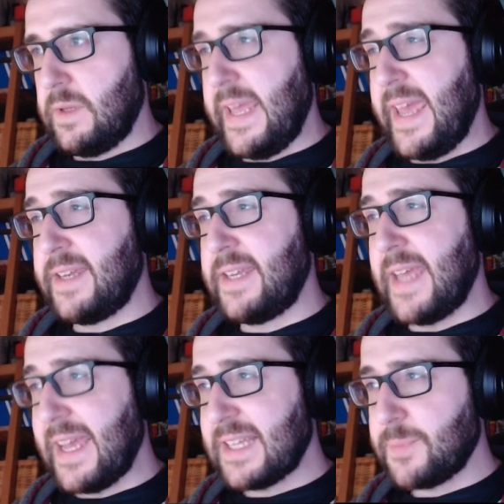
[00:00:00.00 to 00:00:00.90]
The
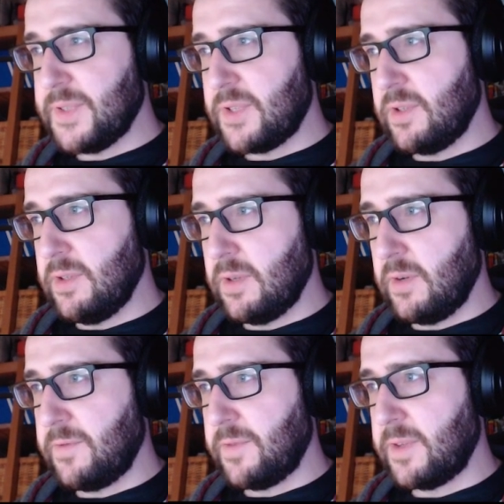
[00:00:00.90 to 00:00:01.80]
X position
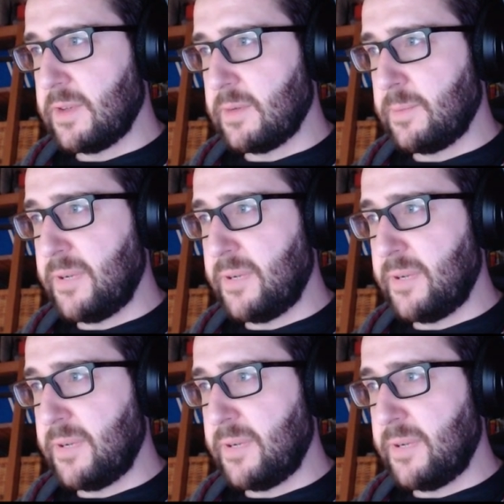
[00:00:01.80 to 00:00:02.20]
of the